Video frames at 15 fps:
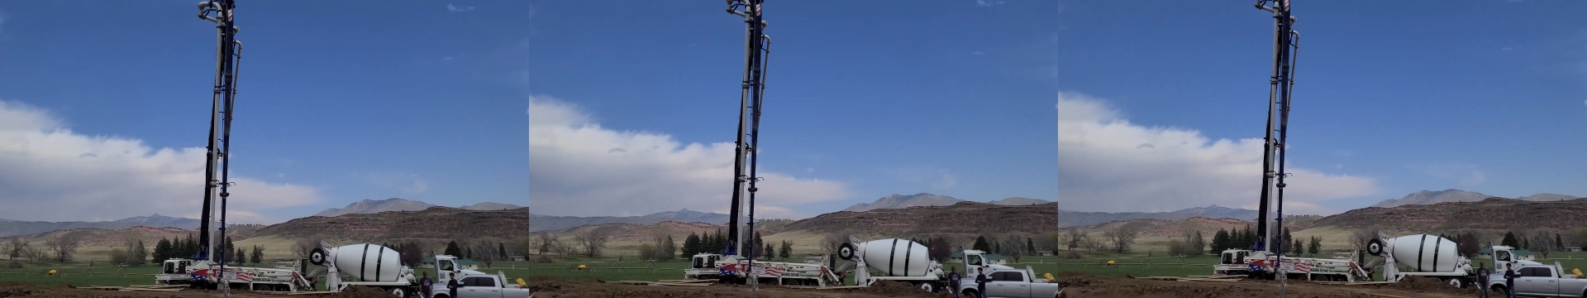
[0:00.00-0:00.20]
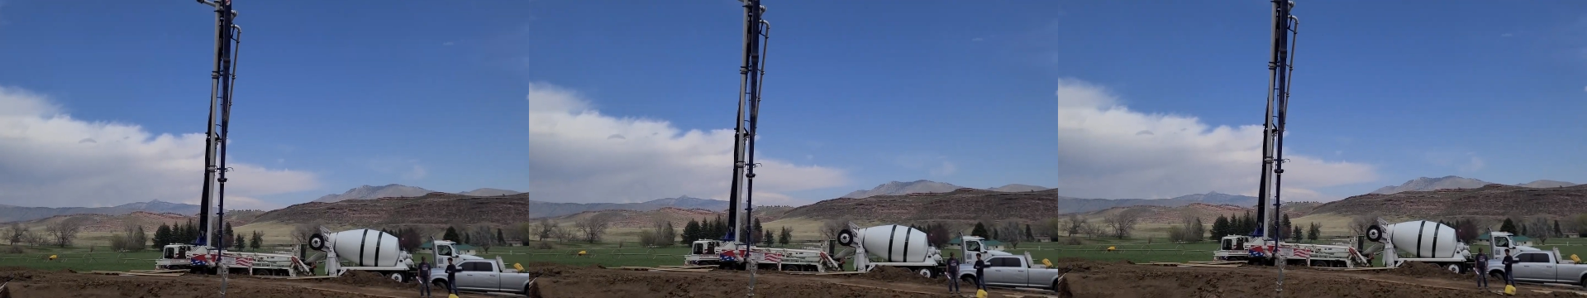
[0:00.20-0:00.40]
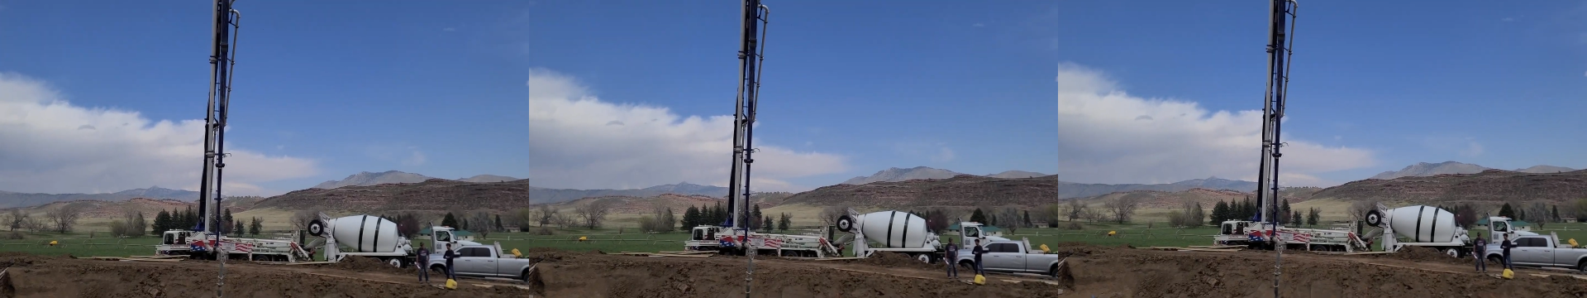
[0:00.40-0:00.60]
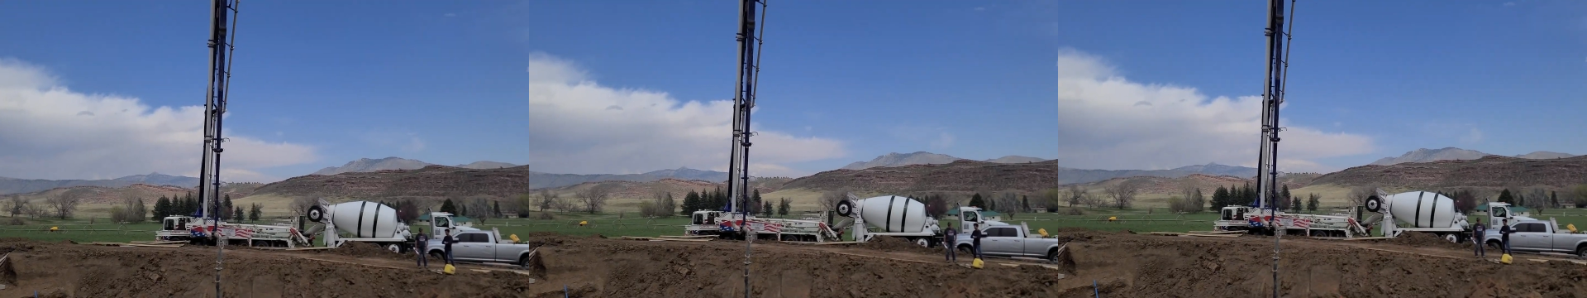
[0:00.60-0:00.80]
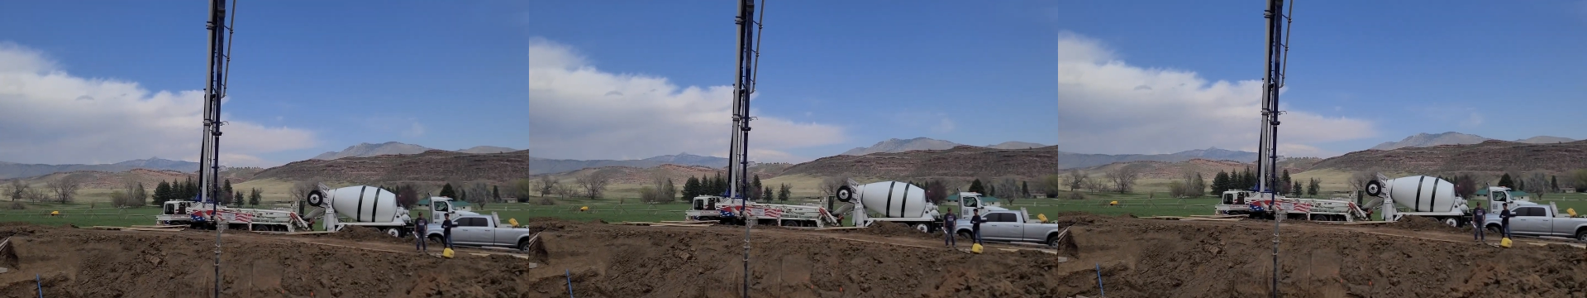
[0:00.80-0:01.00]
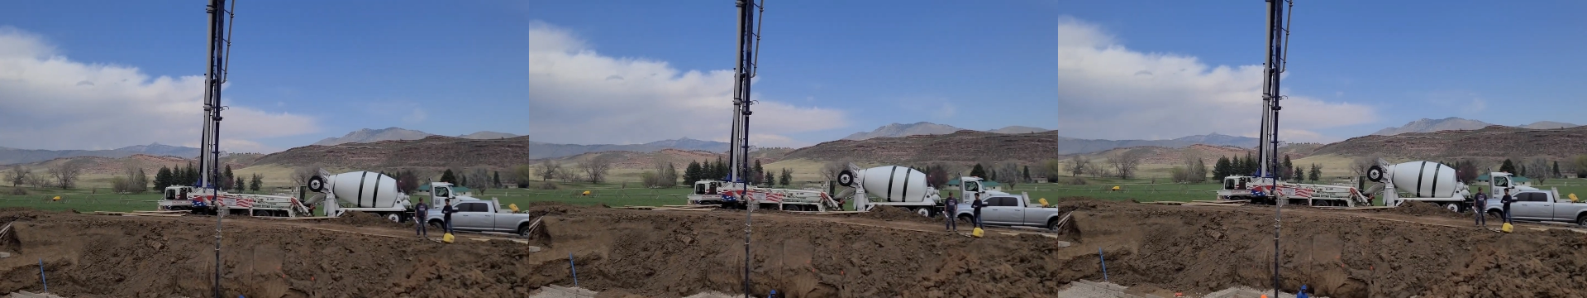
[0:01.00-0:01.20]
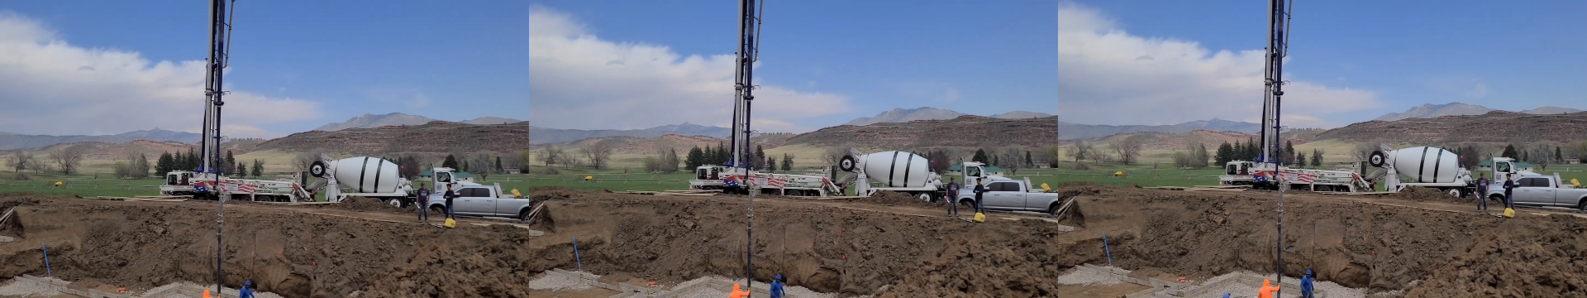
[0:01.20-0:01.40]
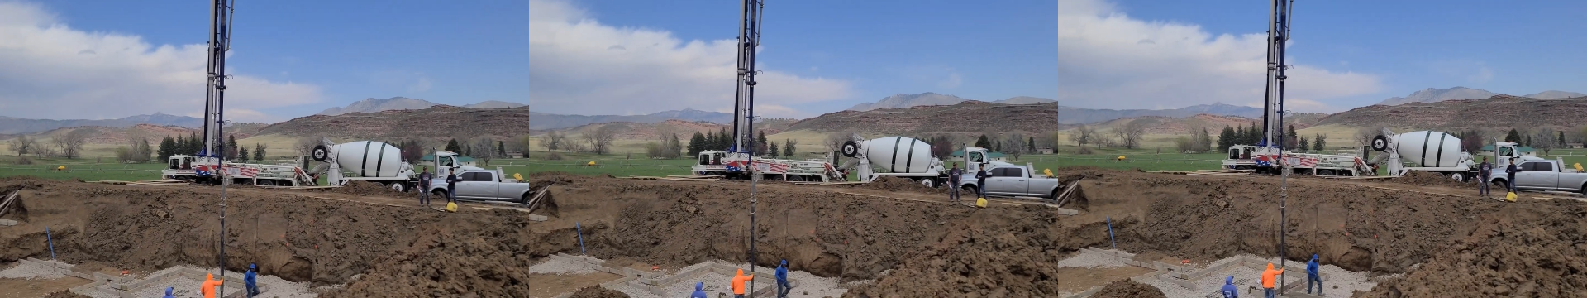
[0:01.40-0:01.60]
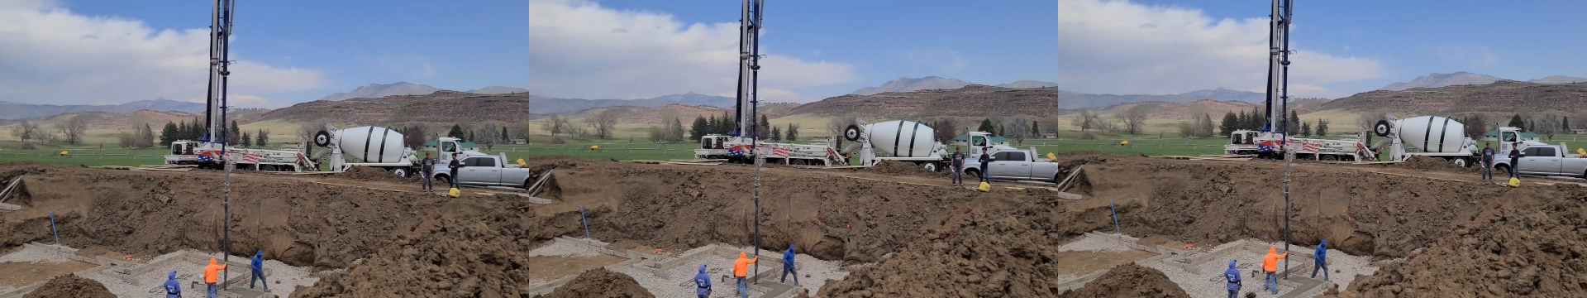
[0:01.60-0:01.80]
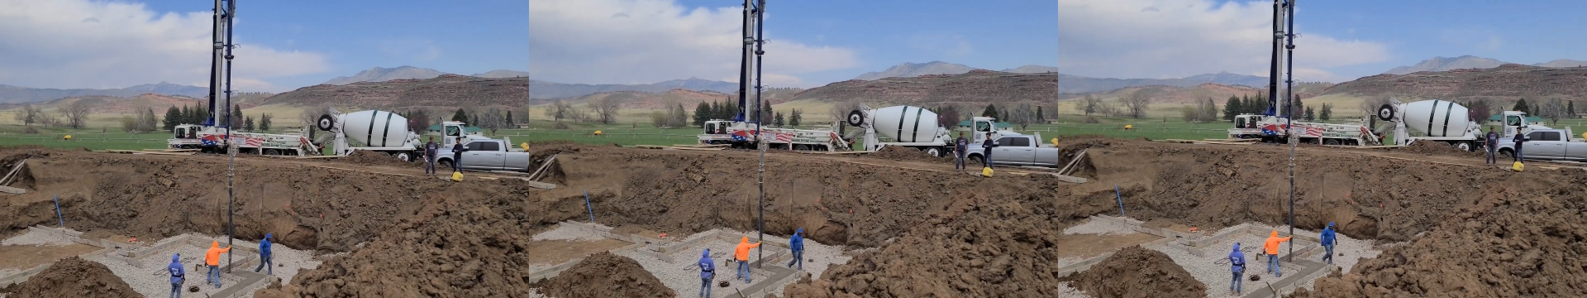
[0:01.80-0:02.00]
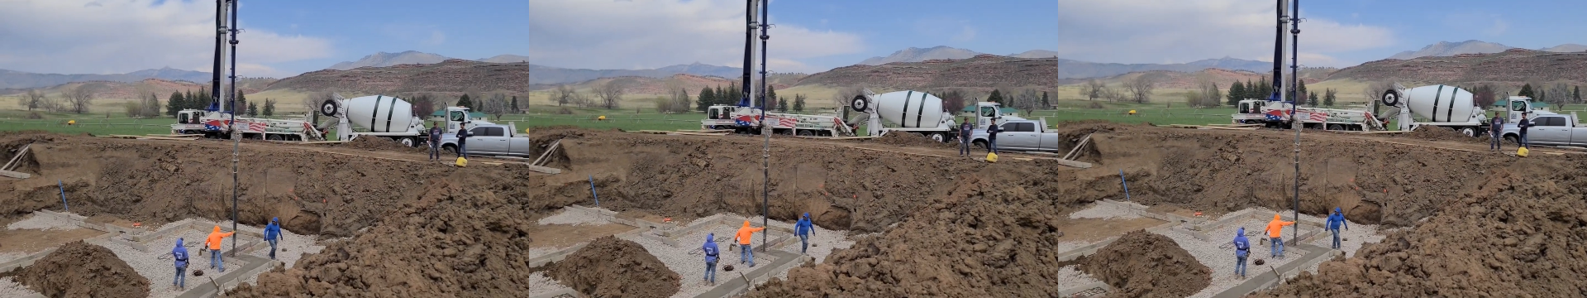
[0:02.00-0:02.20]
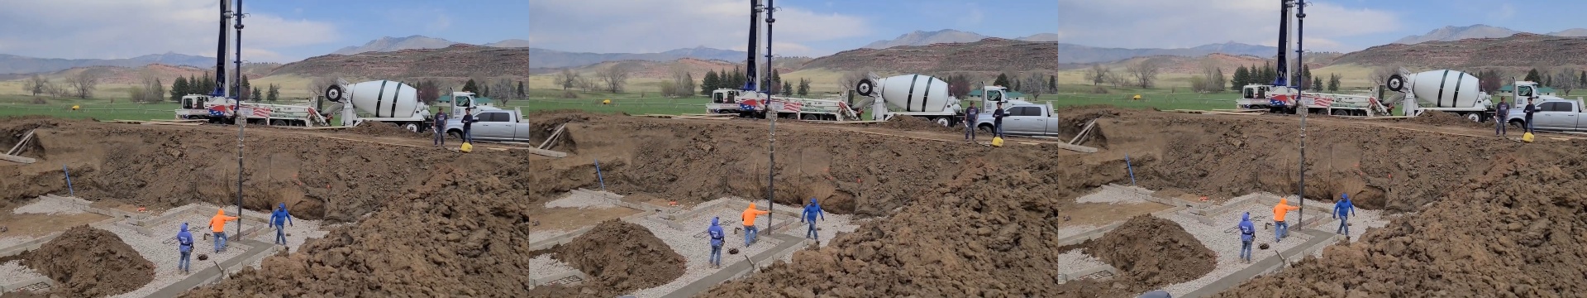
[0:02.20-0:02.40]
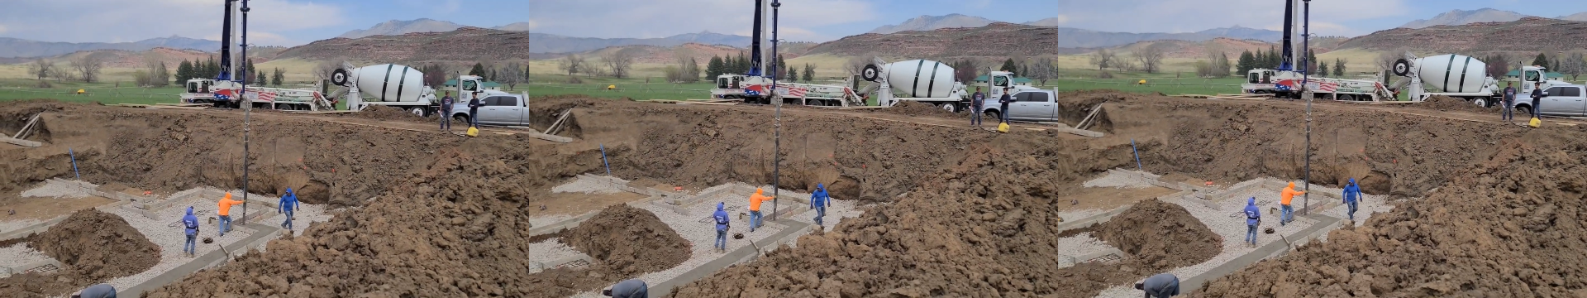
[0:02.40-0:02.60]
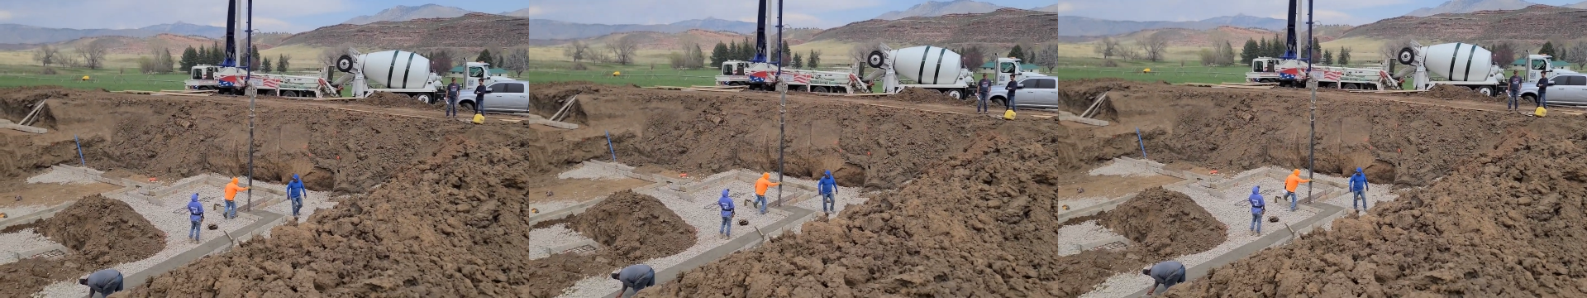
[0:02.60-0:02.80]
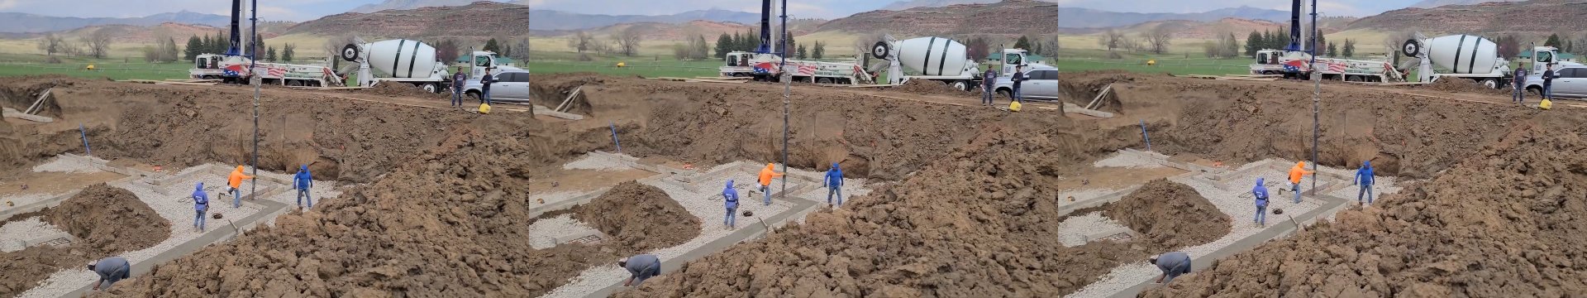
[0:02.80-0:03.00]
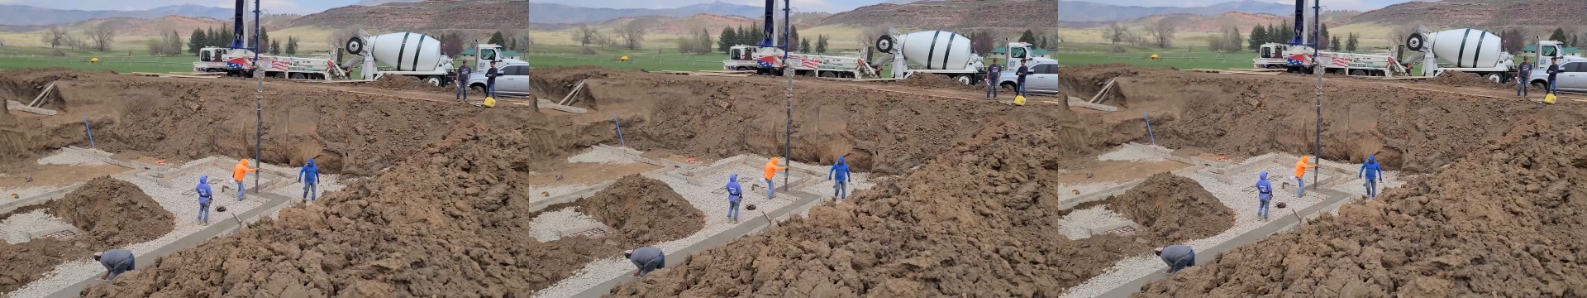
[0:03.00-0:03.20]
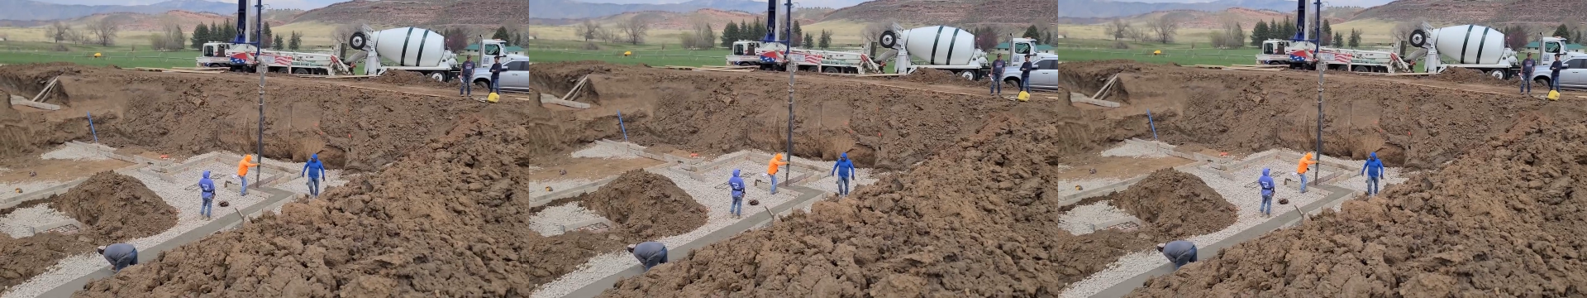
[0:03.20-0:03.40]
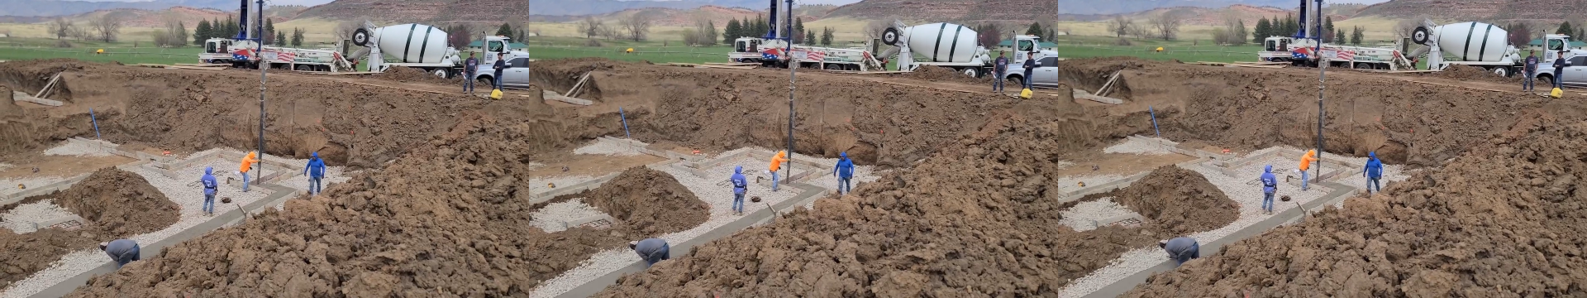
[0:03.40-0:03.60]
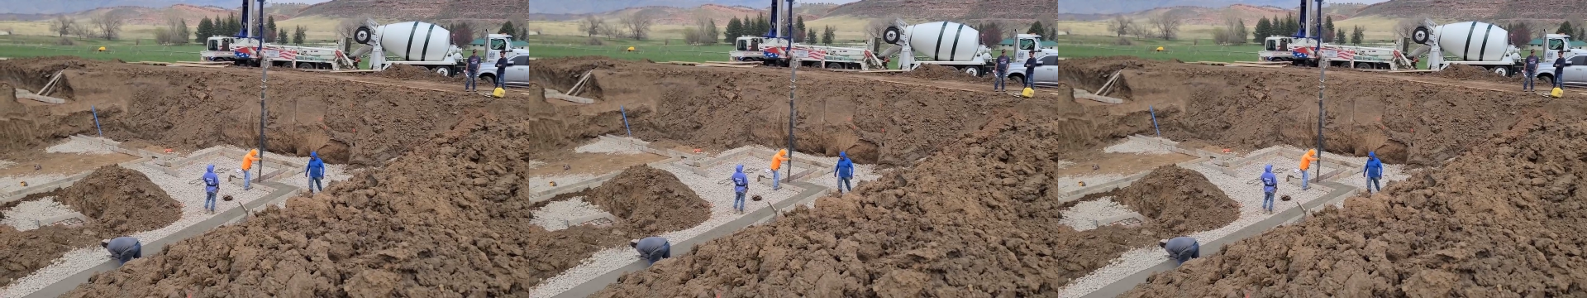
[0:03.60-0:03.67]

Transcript: [unreadable: no face in view]